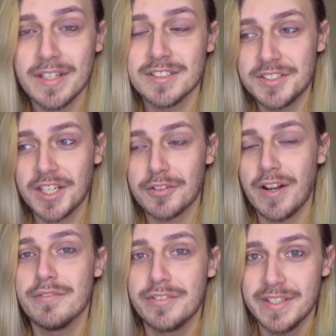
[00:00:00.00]
And stick
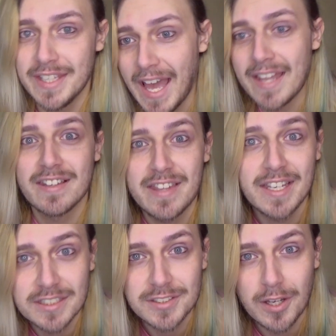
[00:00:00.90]
around for the and
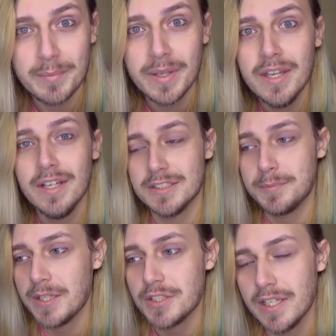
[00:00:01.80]
then some,
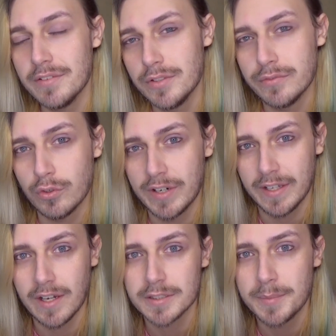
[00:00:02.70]
especially if you've already
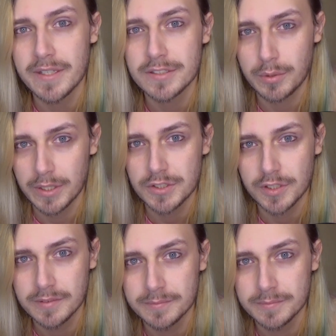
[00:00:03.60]
asked me this question.